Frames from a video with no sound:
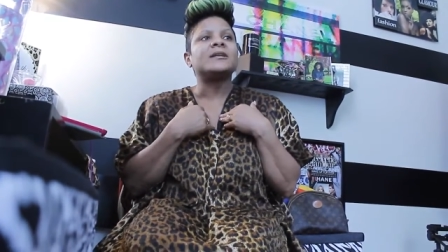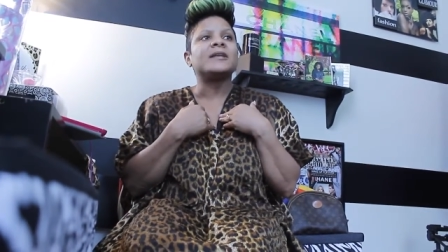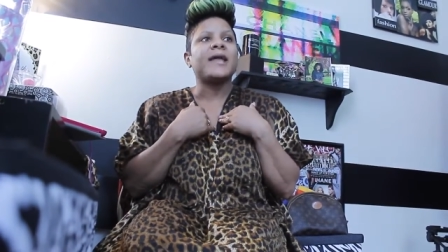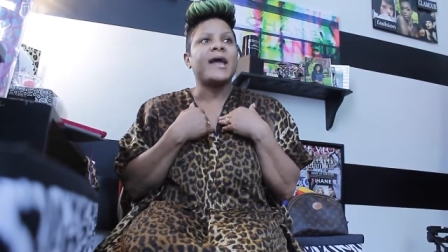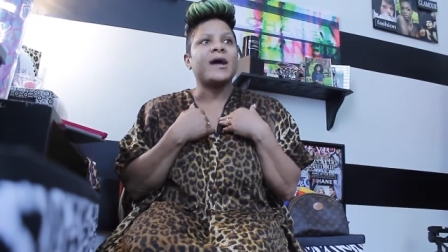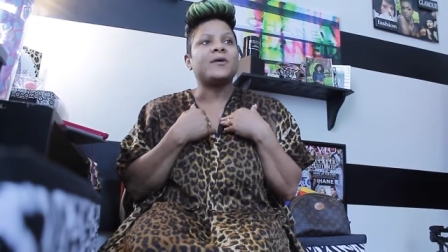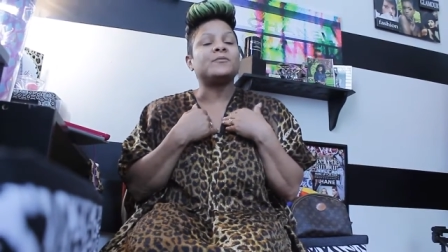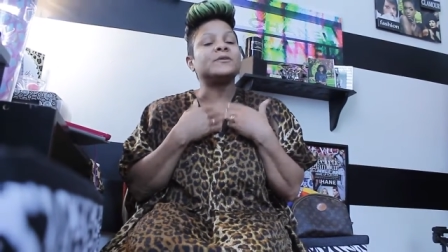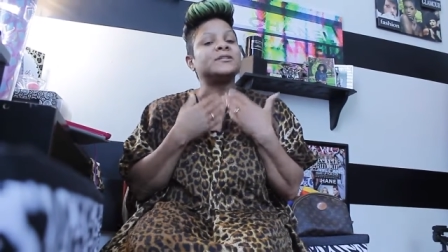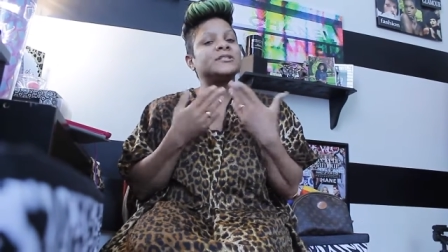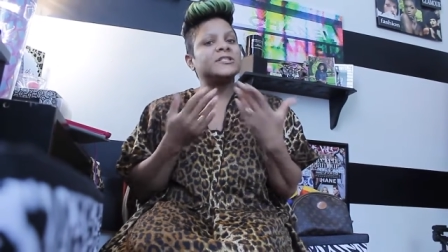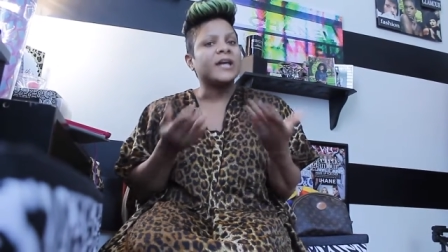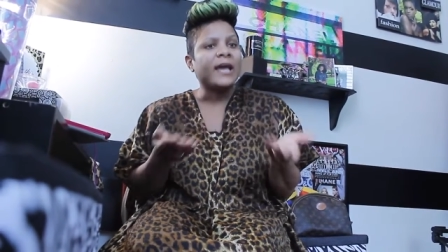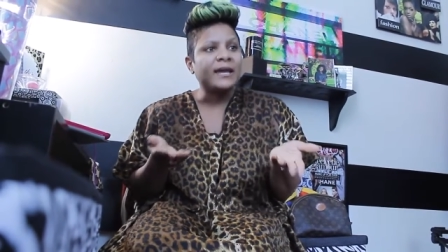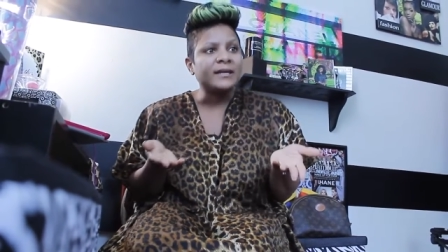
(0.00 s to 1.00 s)
Now, with
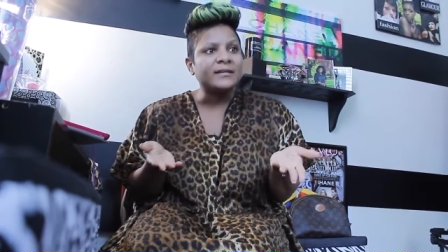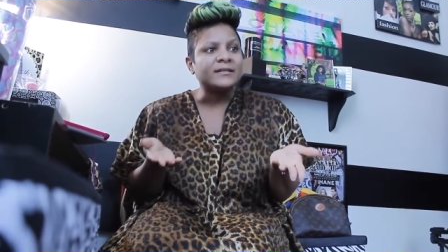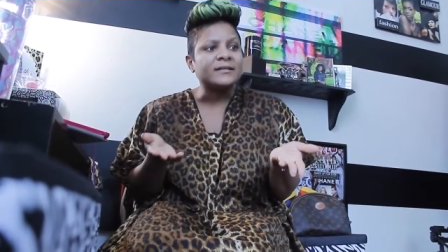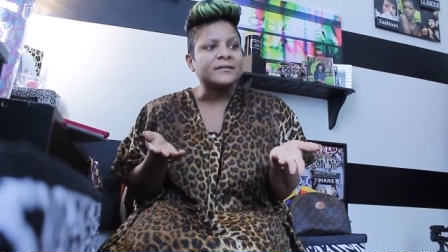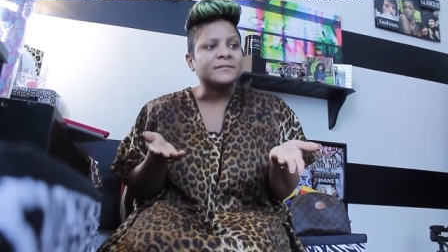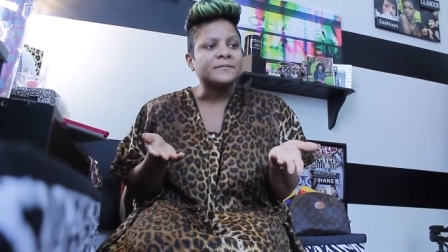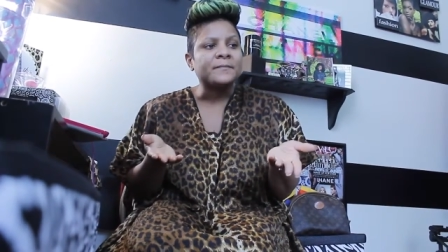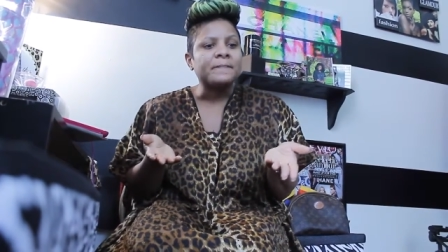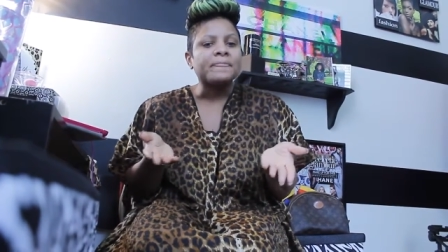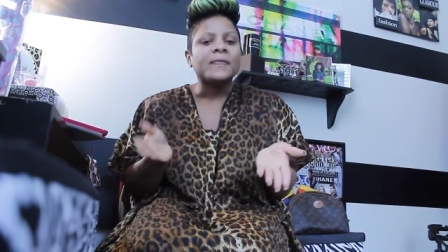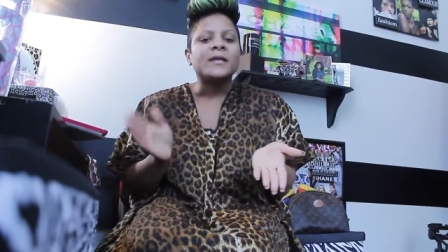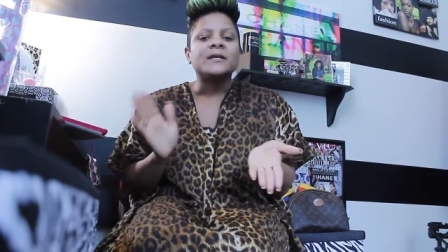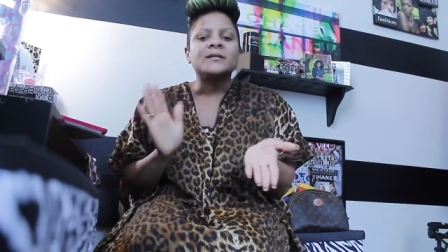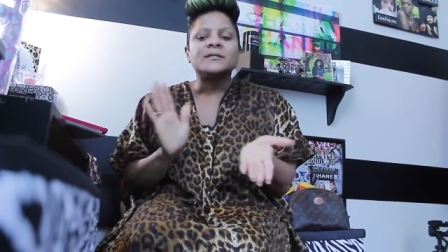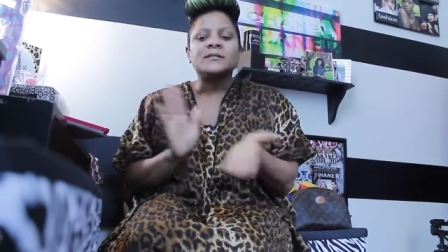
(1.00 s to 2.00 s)
Jada,
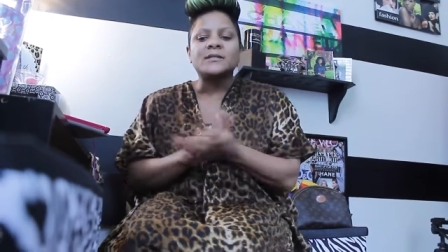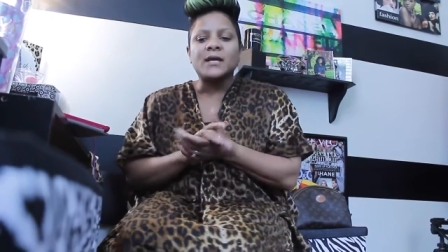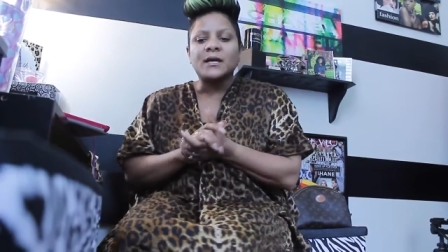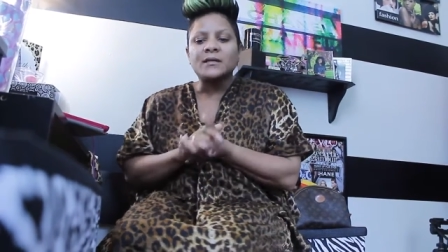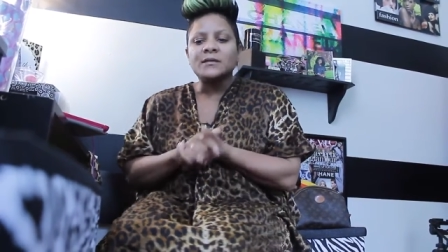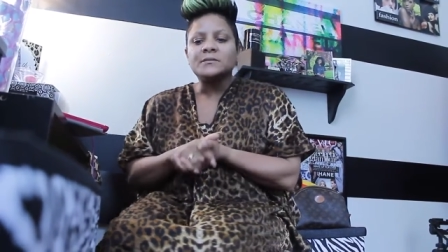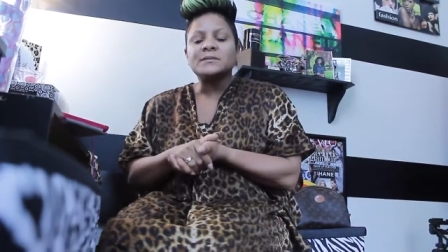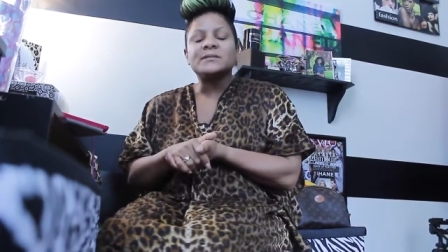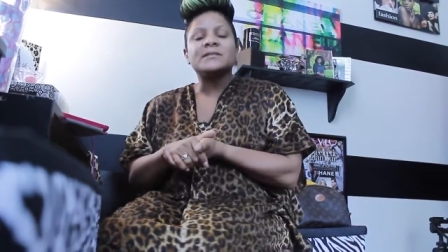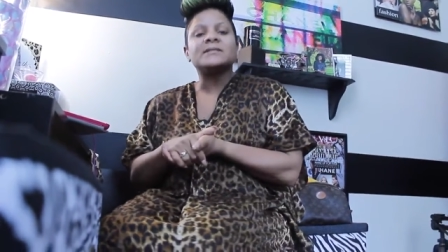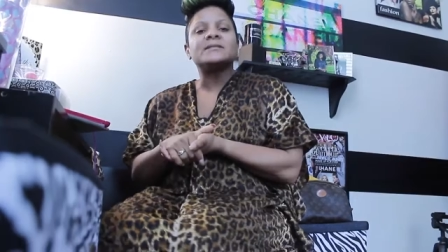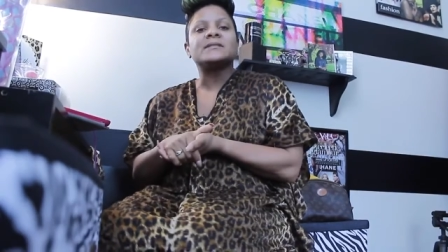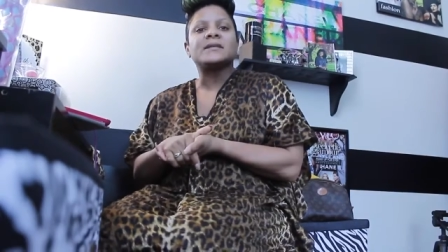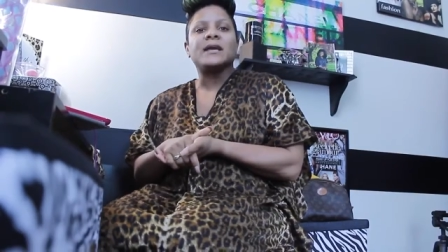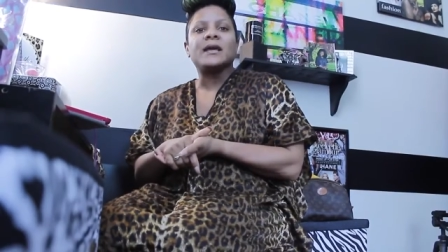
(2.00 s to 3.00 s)
Jada was the
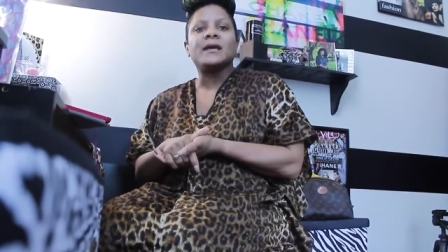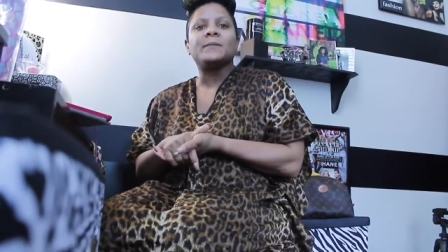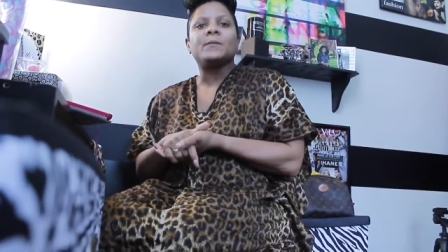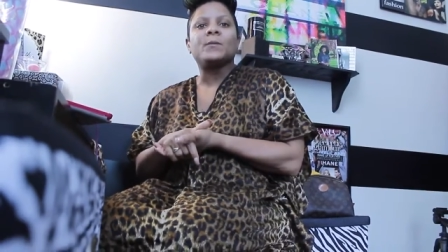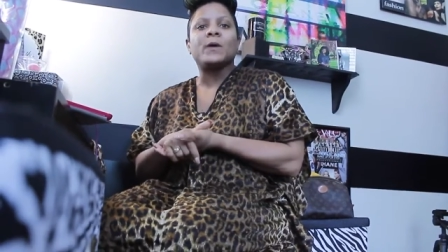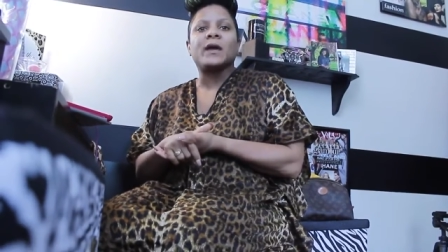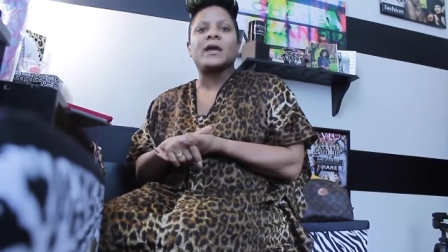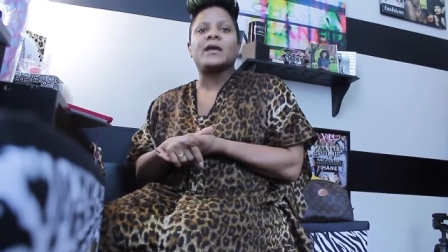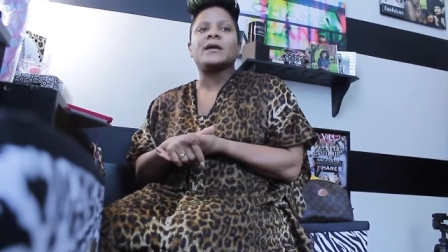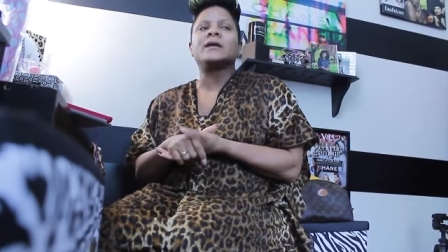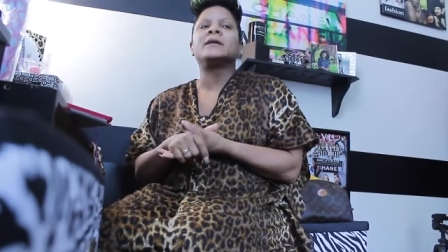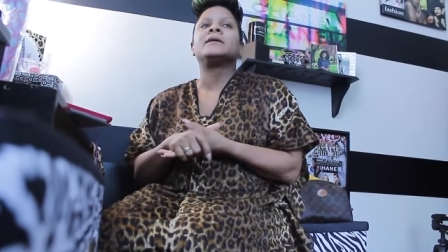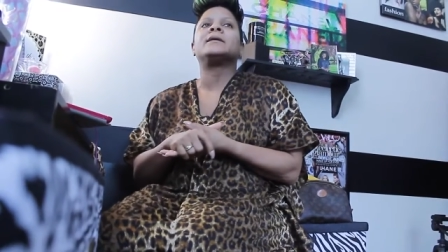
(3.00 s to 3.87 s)
same way.